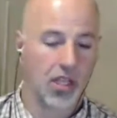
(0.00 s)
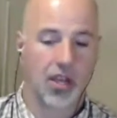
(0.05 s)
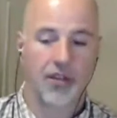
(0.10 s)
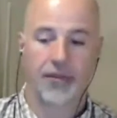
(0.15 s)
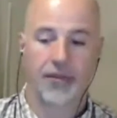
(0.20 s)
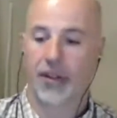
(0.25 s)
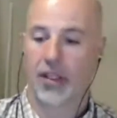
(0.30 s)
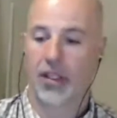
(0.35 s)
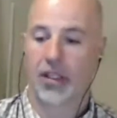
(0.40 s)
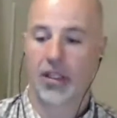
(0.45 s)

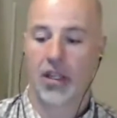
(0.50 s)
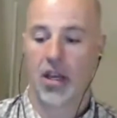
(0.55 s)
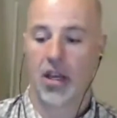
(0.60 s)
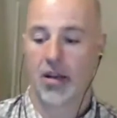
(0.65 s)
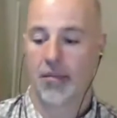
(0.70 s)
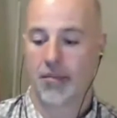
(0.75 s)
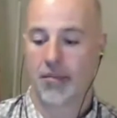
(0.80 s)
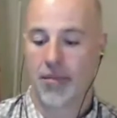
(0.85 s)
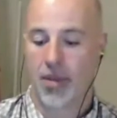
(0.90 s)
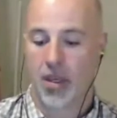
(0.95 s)
And
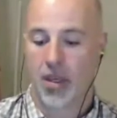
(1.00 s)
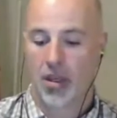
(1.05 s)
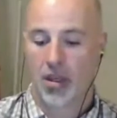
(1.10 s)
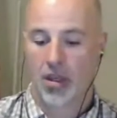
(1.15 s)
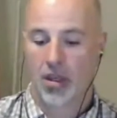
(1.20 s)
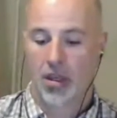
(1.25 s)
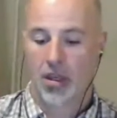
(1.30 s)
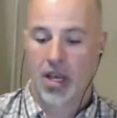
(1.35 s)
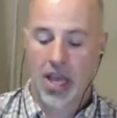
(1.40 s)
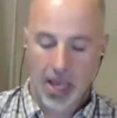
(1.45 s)

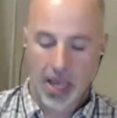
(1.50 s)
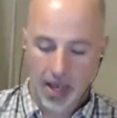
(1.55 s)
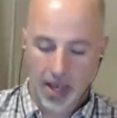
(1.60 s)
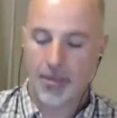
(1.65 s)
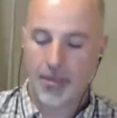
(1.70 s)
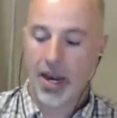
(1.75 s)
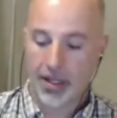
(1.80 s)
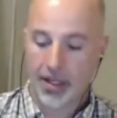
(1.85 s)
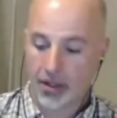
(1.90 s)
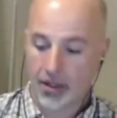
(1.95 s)
I
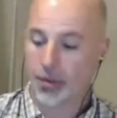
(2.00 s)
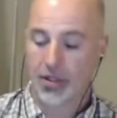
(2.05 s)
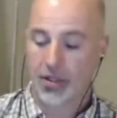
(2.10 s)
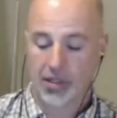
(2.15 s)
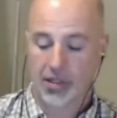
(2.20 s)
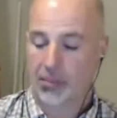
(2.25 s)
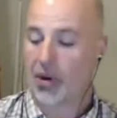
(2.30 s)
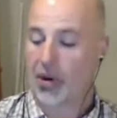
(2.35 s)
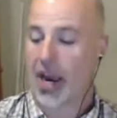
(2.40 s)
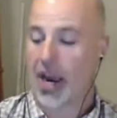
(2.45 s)
mean, I was
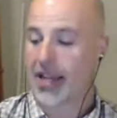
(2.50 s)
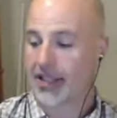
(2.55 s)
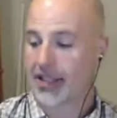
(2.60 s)
surprised.